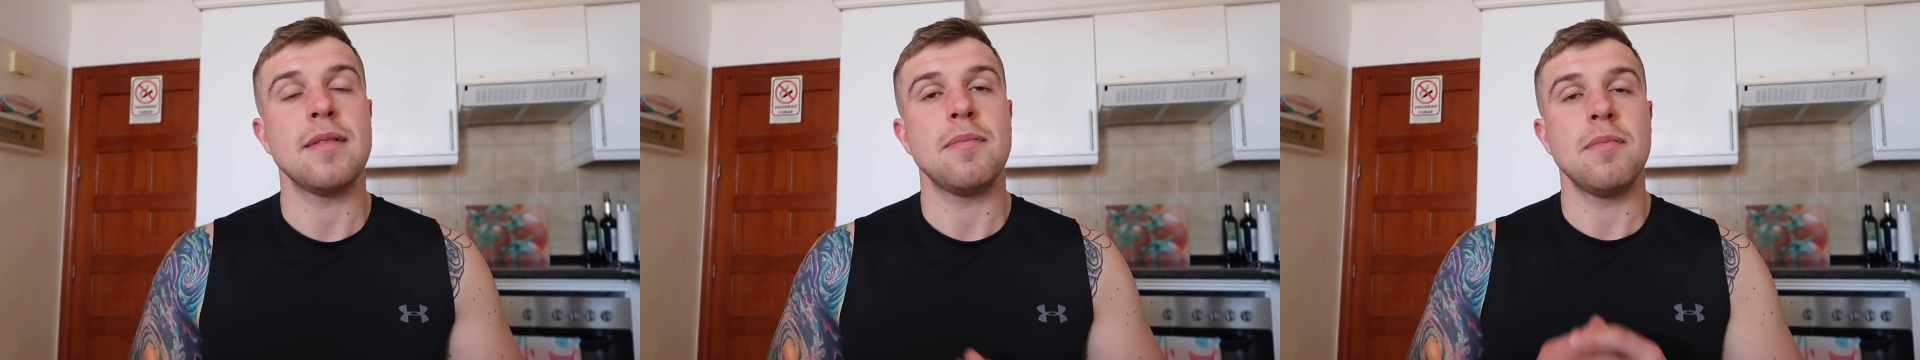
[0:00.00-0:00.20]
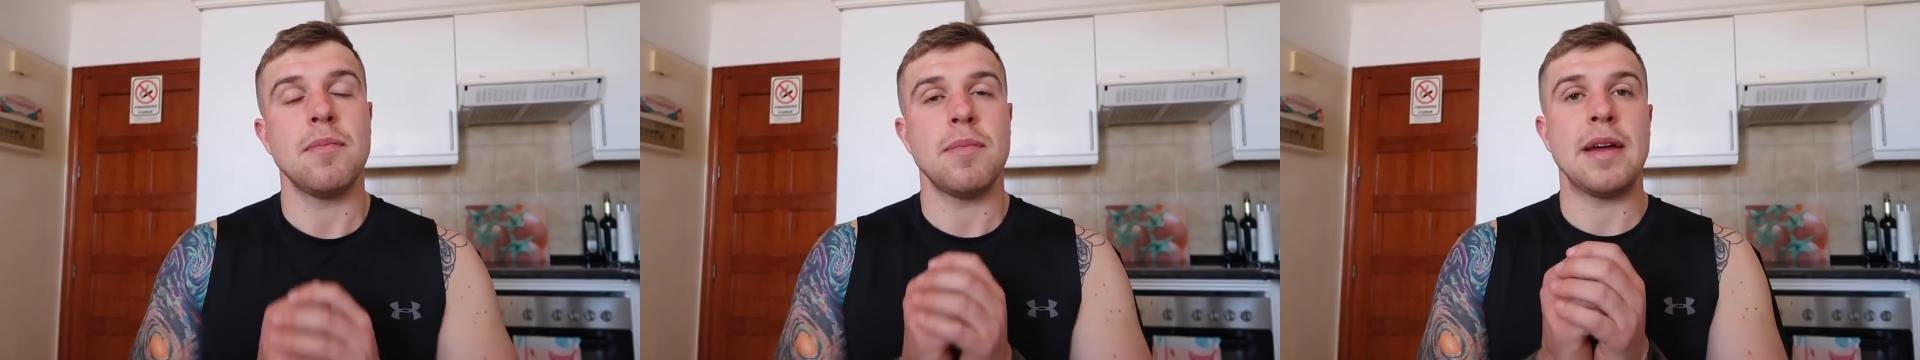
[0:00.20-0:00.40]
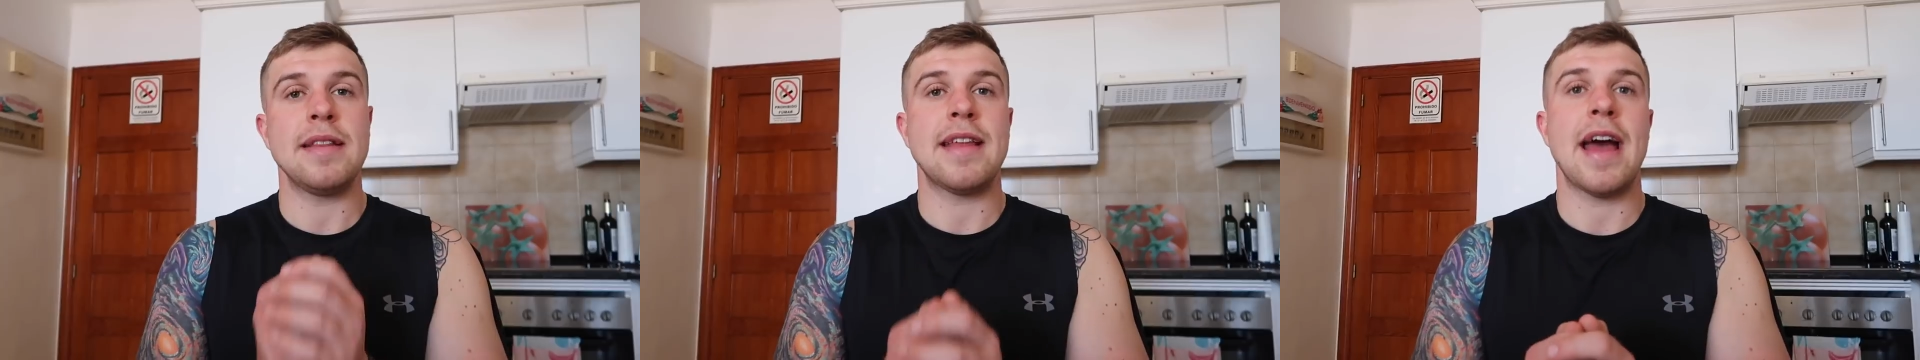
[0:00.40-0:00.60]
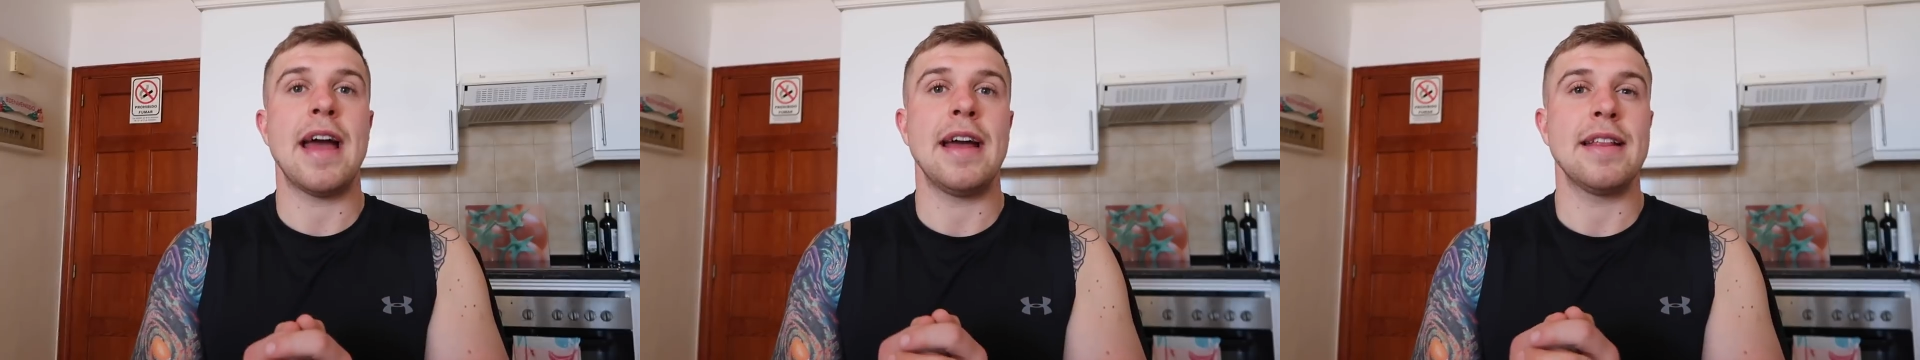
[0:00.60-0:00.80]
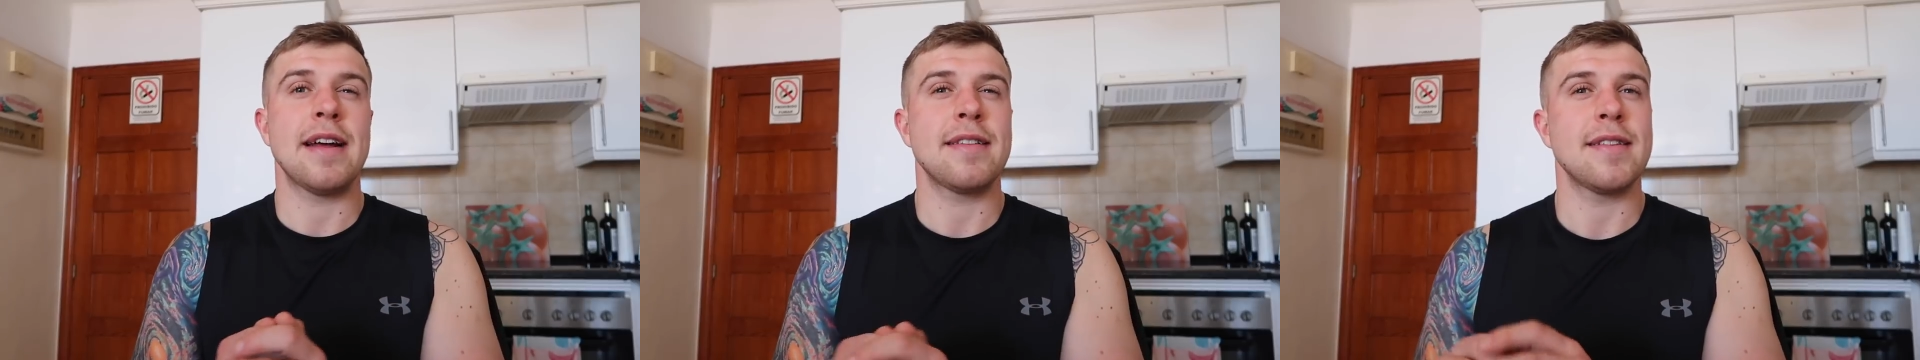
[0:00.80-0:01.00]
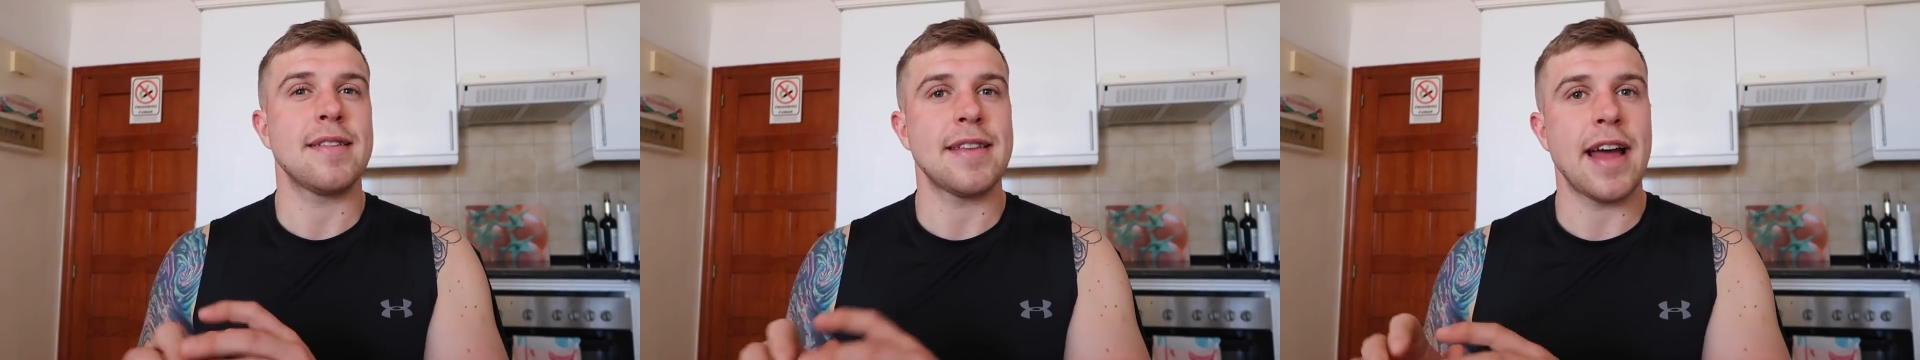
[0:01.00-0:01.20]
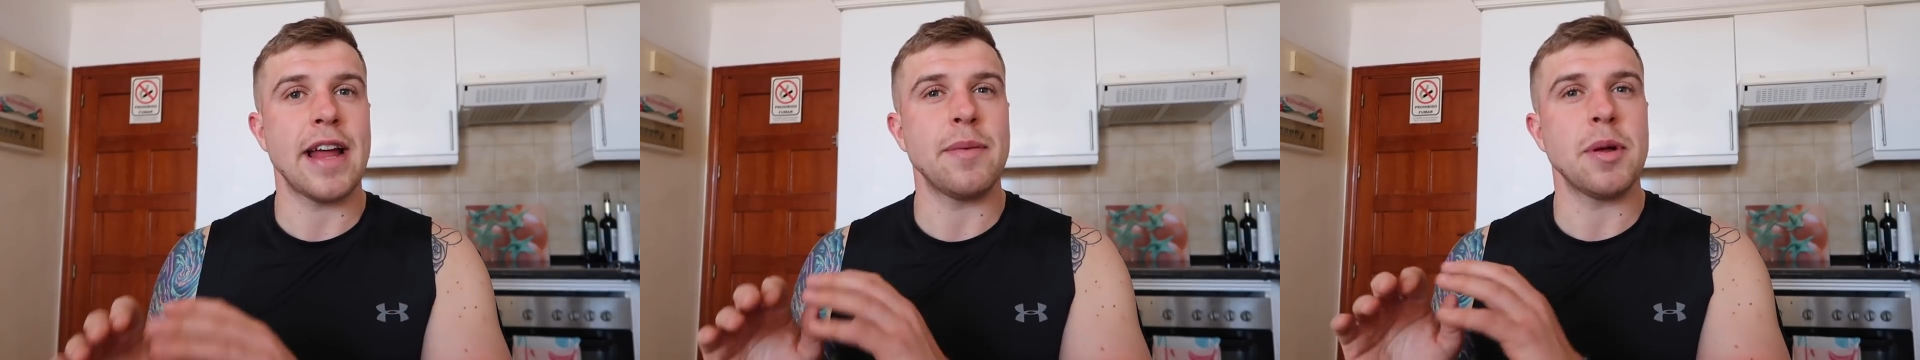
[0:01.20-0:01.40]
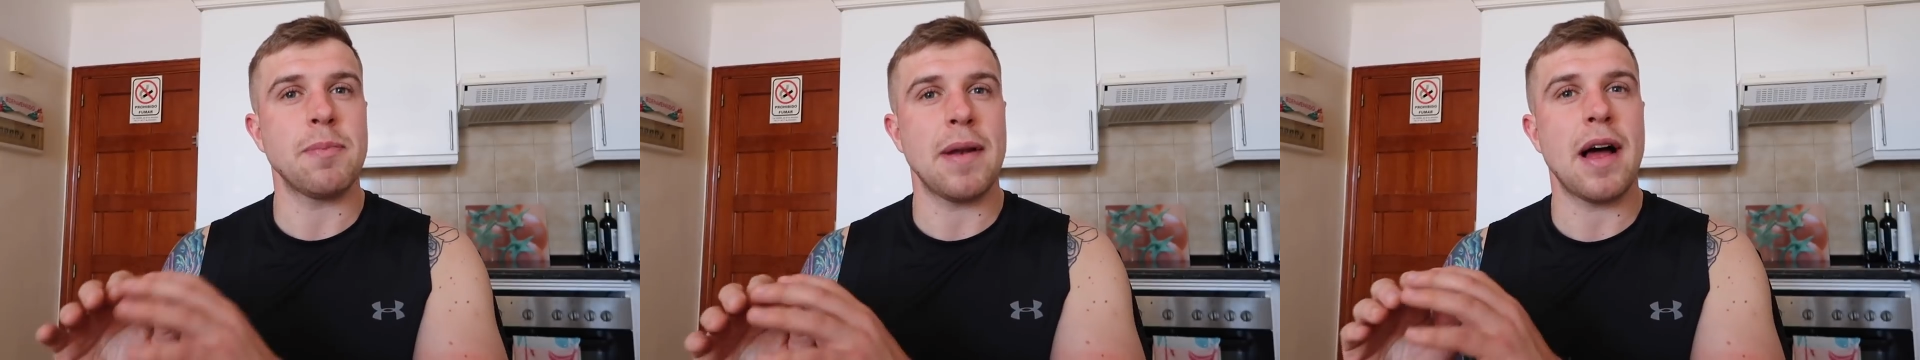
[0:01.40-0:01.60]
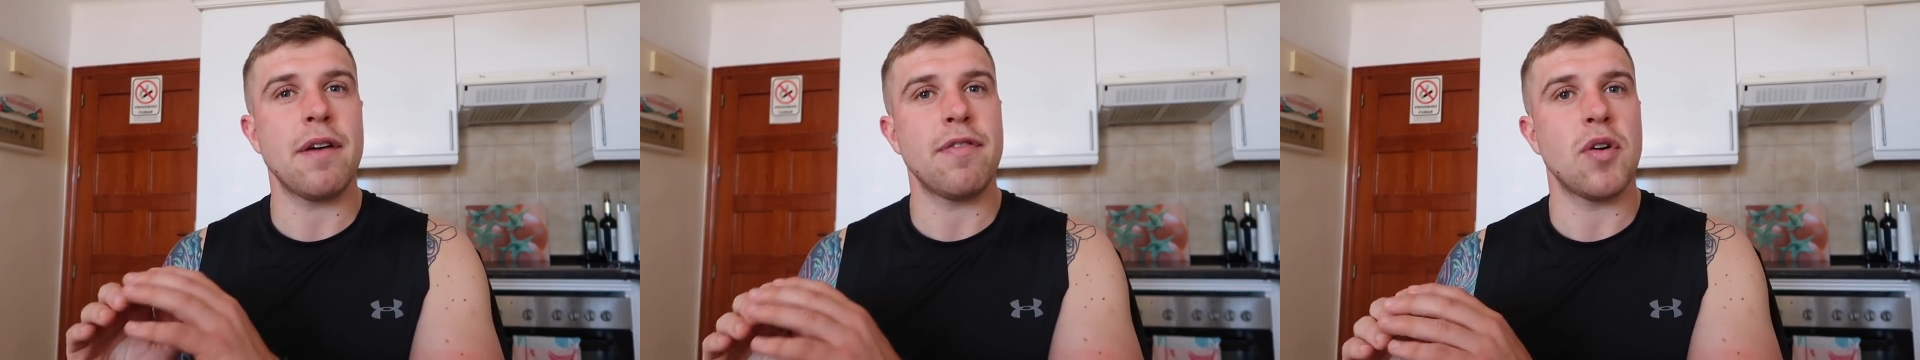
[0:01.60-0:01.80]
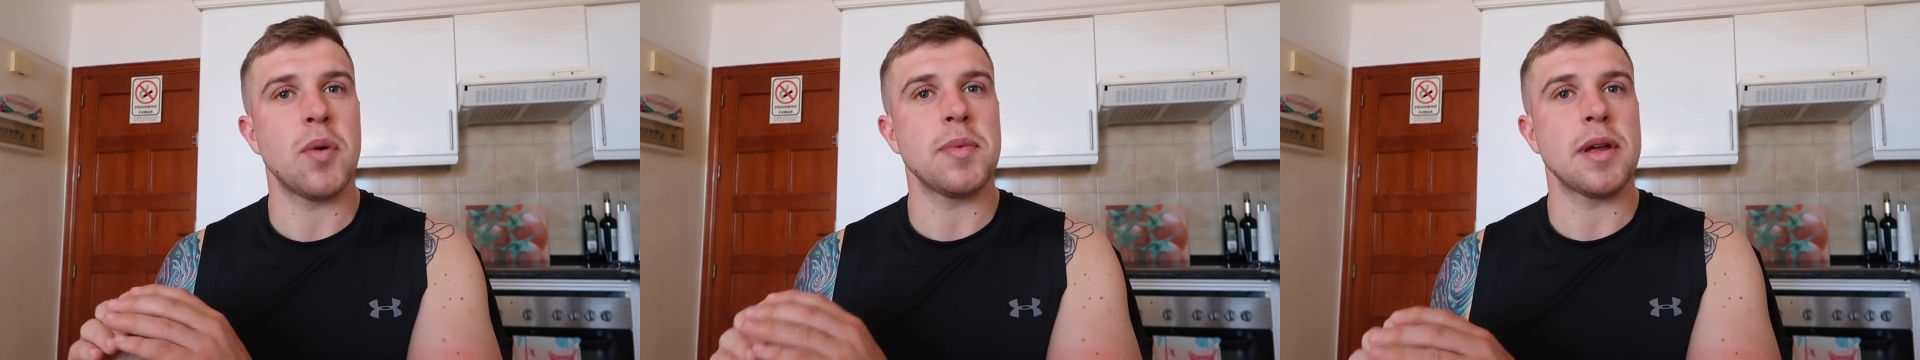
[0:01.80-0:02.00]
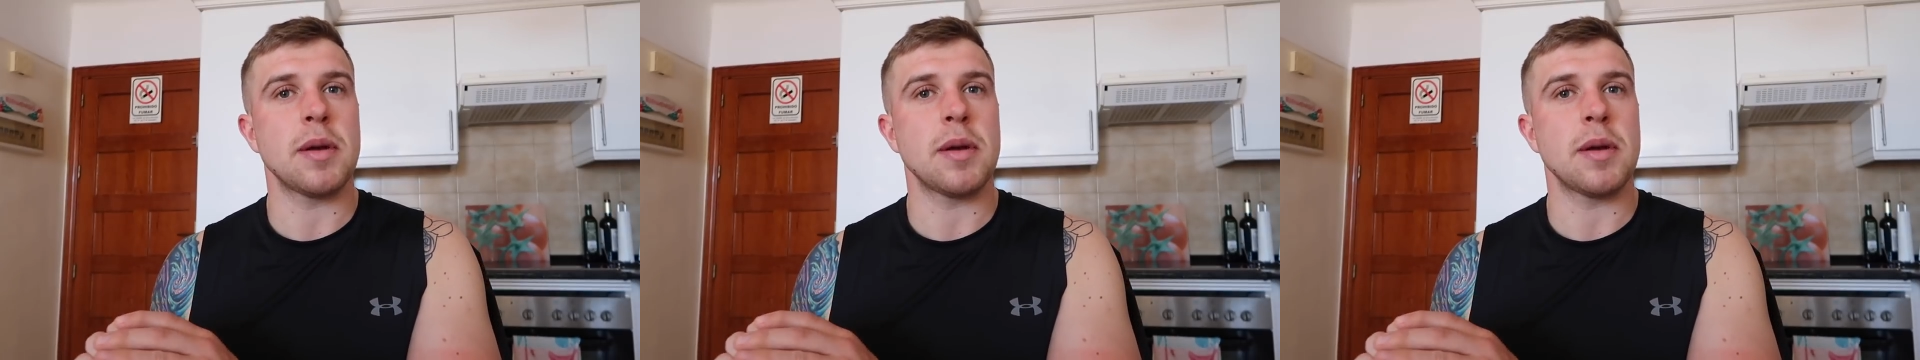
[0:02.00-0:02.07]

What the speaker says: maintain that sustainable platform